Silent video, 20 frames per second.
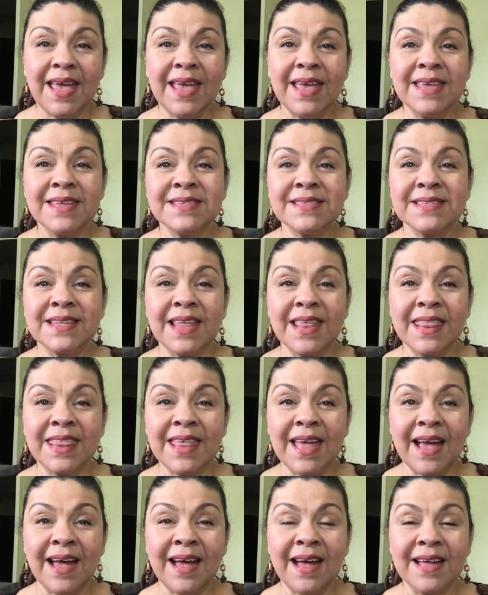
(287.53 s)
is
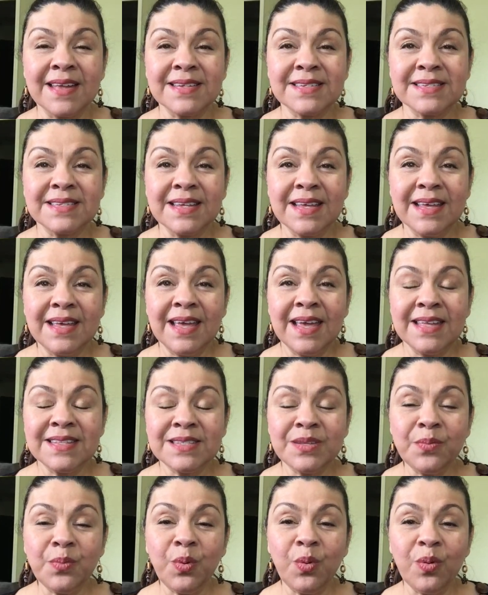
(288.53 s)
that
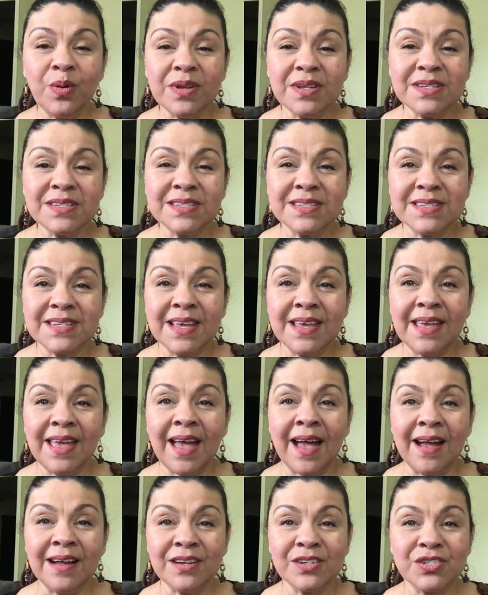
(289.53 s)
it's important to take
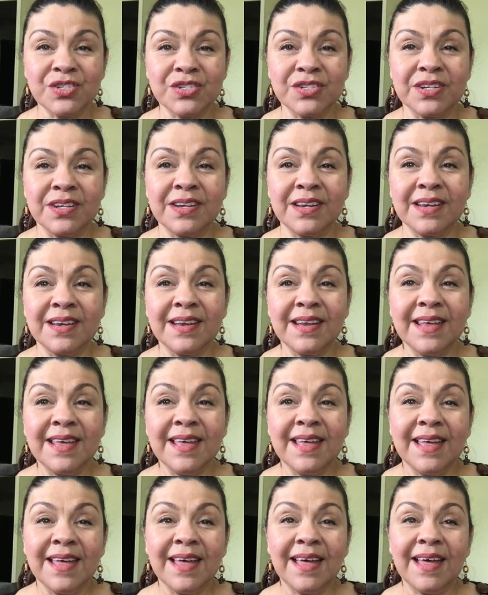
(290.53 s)
action,
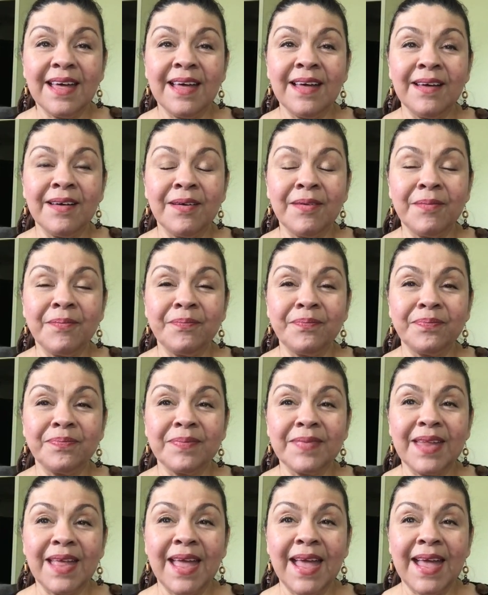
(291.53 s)

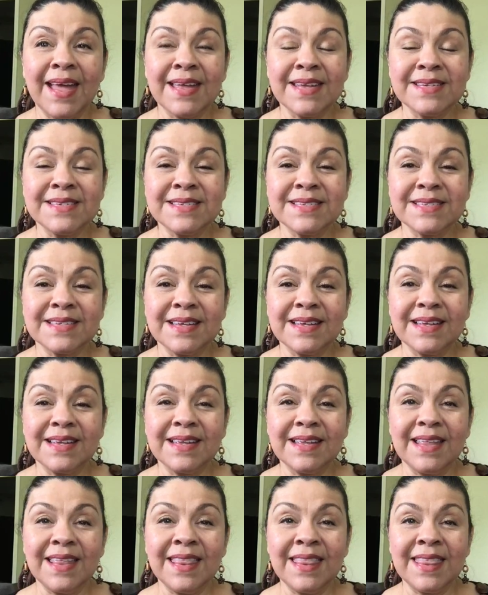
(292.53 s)
and
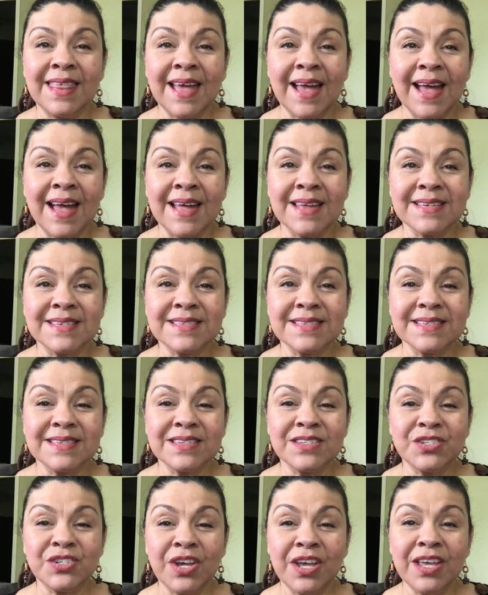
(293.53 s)
that
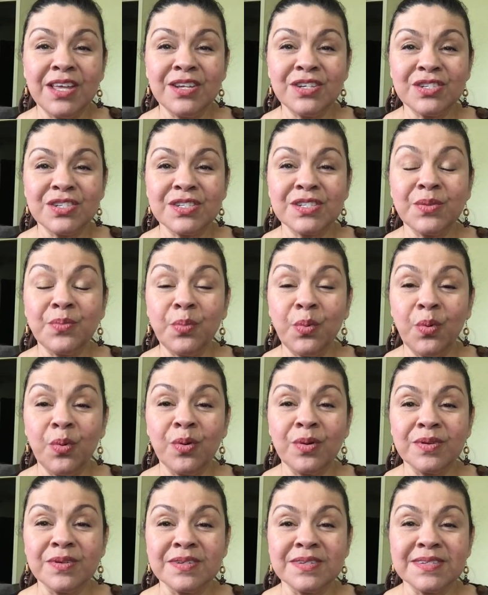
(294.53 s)
change is
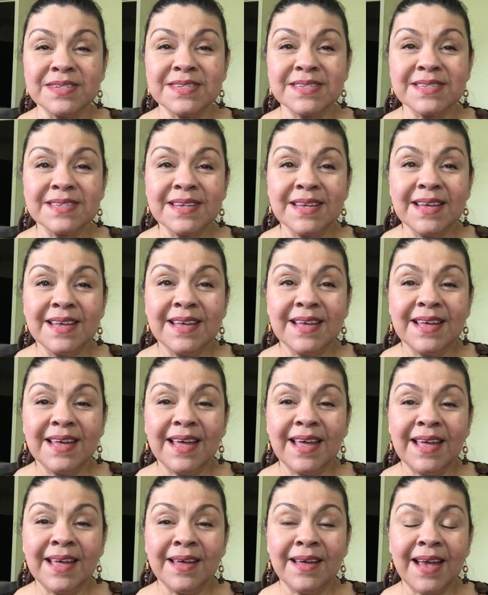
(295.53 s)
important.
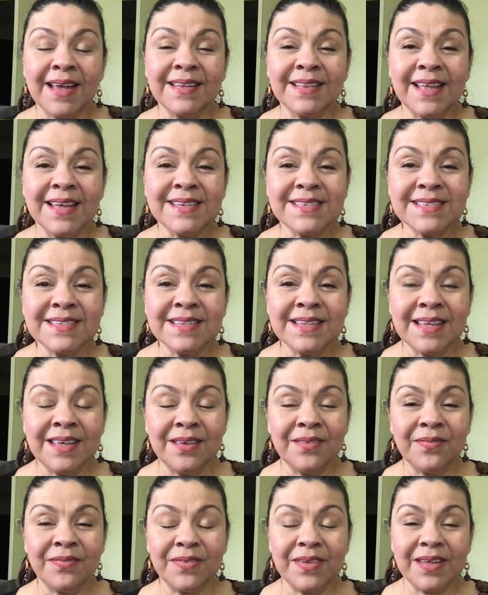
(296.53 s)
I'd like to
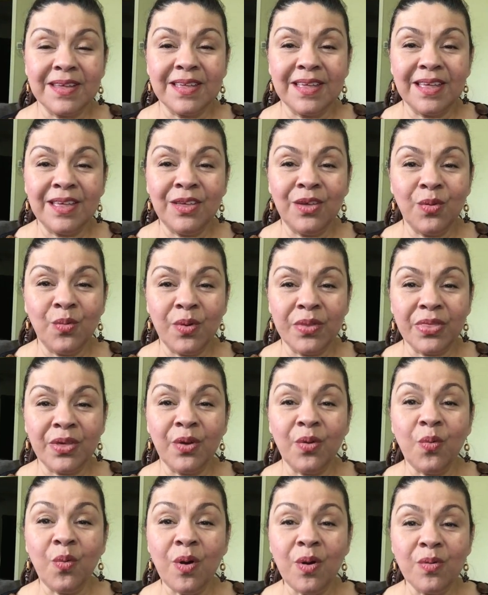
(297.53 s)
leave you with a
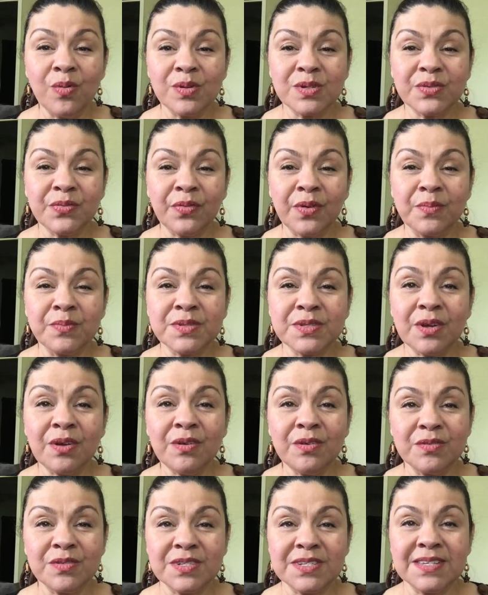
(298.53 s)
quote from
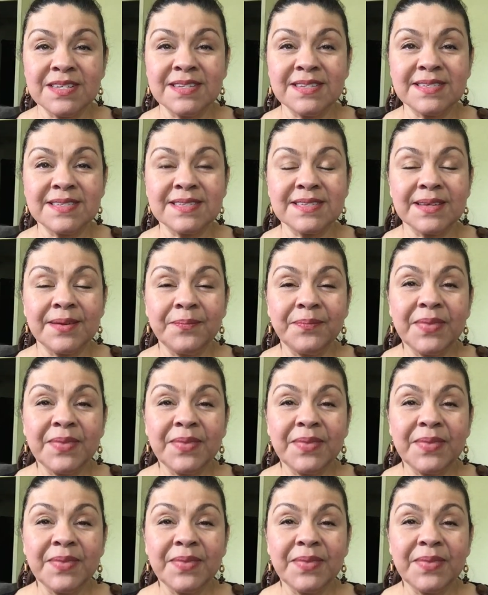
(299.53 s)
Socrates.